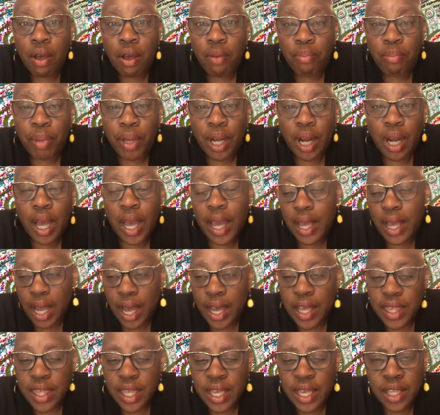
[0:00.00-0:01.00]
But I, I
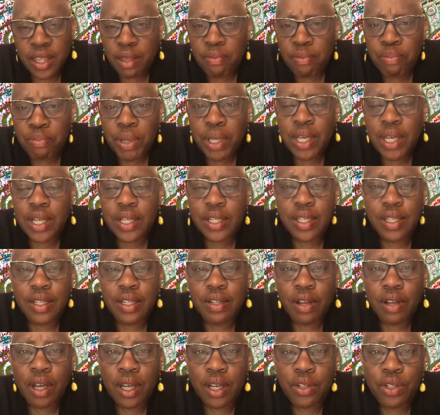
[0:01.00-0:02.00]
think the biggest
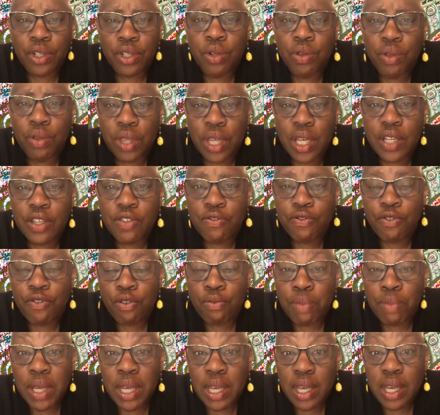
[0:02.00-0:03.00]
uh, two things for
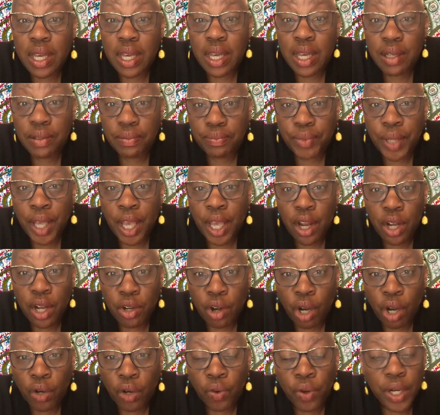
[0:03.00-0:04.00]
me and
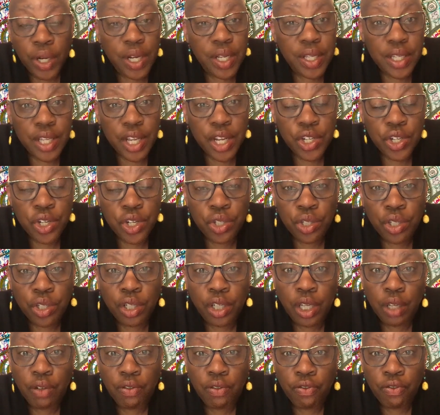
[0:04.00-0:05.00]
our organization
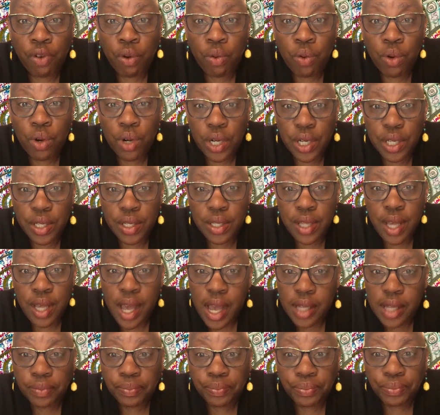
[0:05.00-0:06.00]
looking forward is
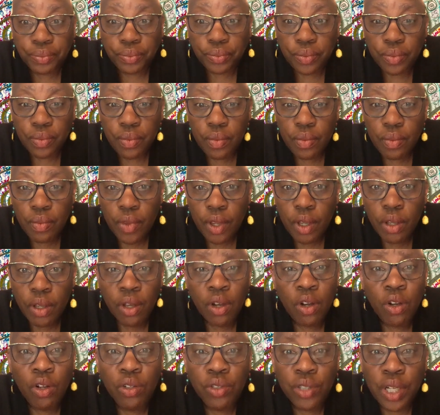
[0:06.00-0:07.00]
that you
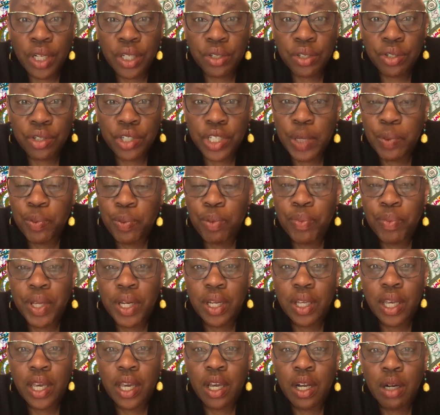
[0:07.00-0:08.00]
hold Dr. Stiepleman
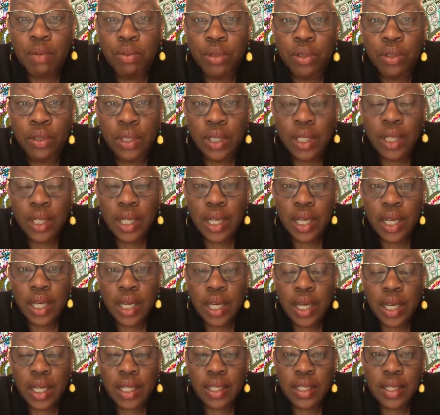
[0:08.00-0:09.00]
accountable
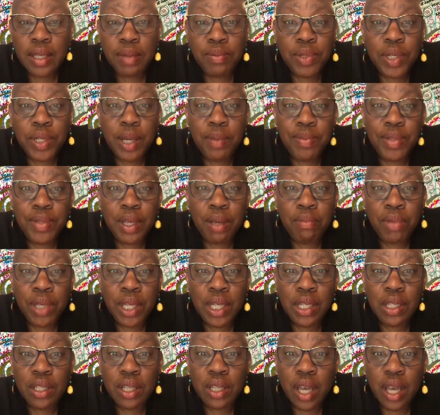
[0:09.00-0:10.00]
and sometimes that means